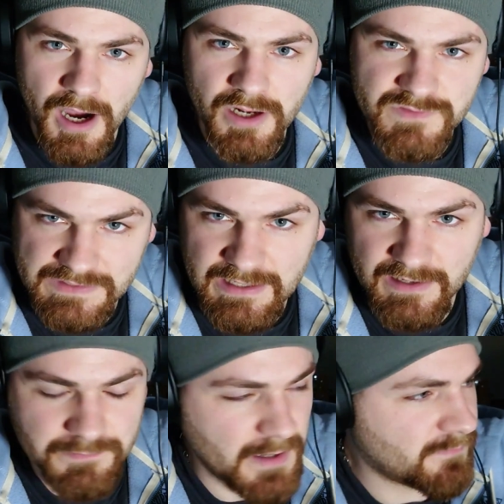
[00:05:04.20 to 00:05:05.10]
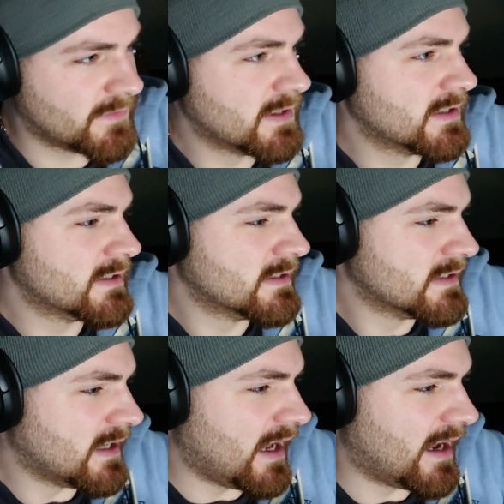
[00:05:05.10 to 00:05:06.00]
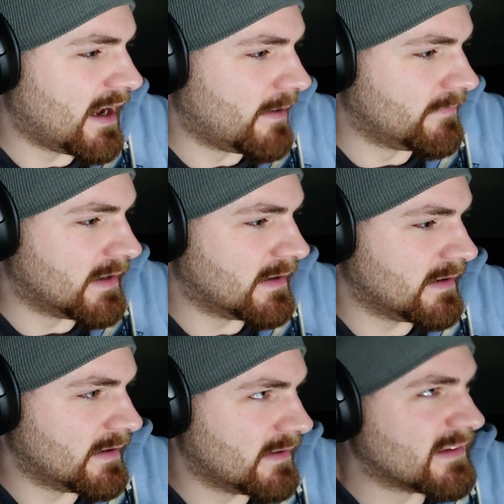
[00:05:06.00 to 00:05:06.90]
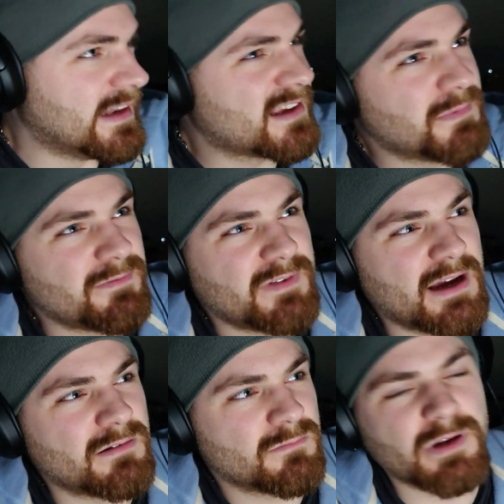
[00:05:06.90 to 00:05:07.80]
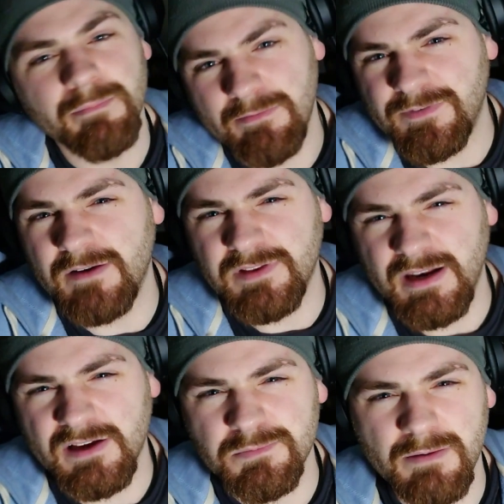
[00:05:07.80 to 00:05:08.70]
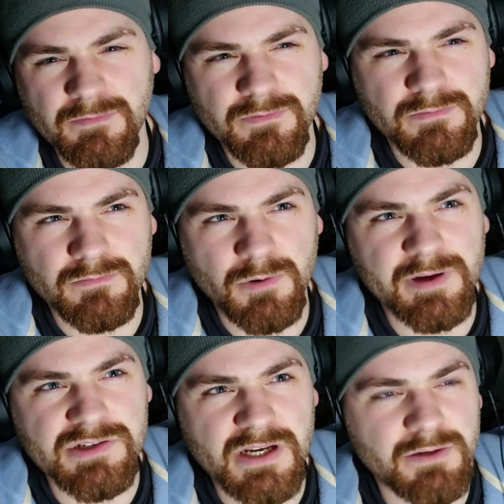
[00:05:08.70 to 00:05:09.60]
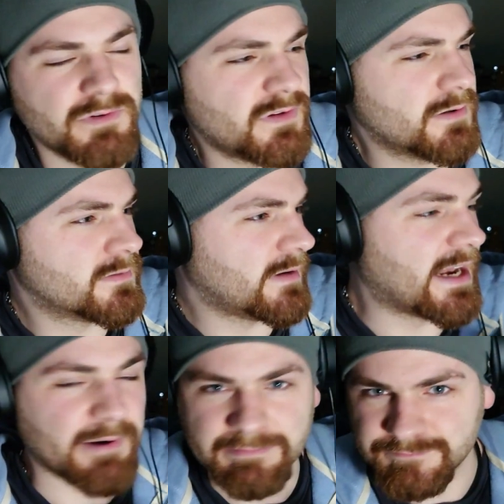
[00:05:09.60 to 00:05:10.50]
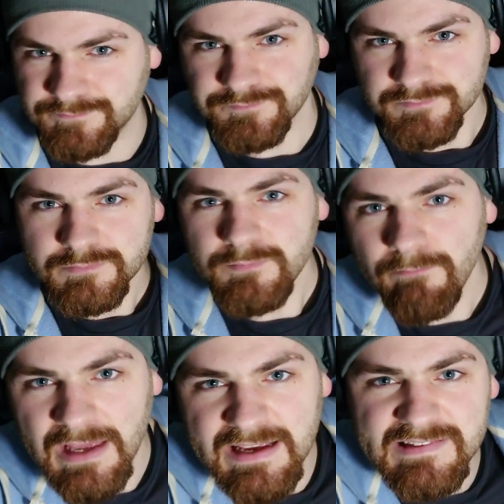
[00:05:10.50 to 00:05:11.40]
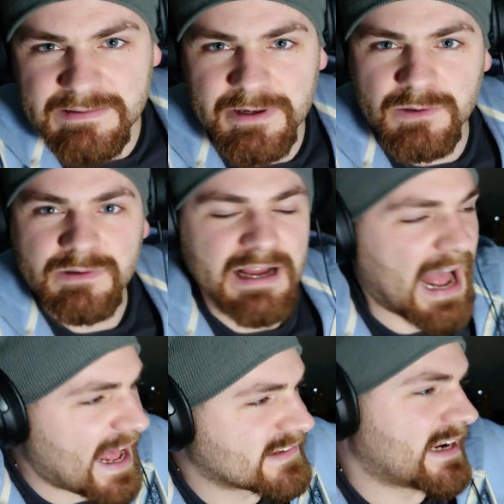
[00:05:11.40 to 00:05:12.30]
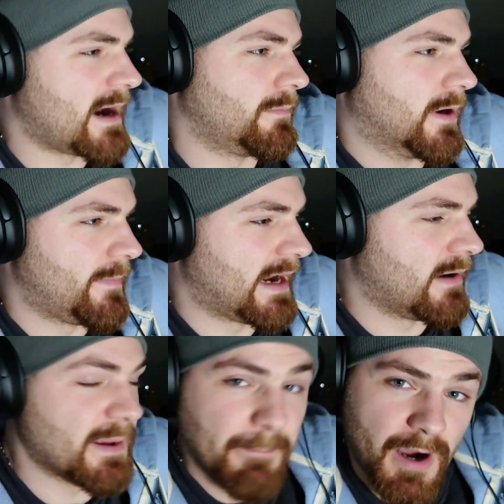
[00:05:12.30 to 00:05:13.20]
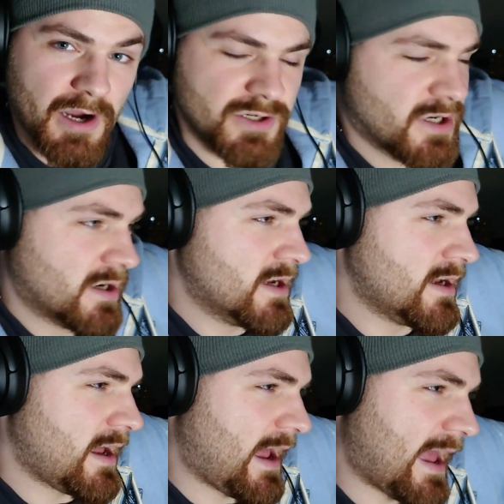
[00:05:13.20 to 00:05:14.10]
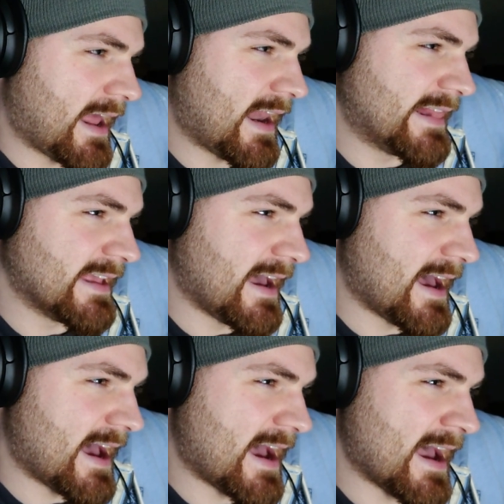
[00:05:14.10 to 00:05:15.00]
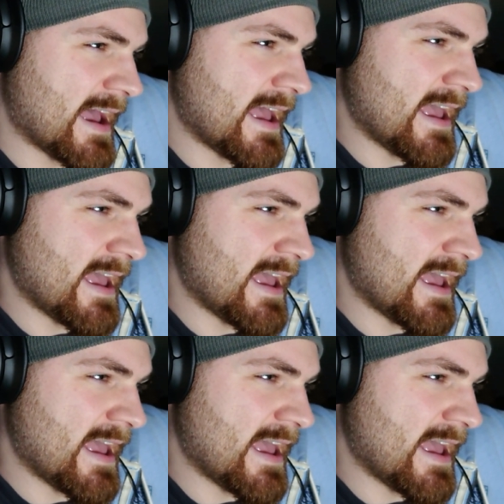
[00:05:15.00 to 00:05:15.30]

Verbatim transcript: March, so next month. Is it next month now? Well, the month after next month. Well, we're in January still. Anyway, Ez Mil has an album coming out in March. And yeah,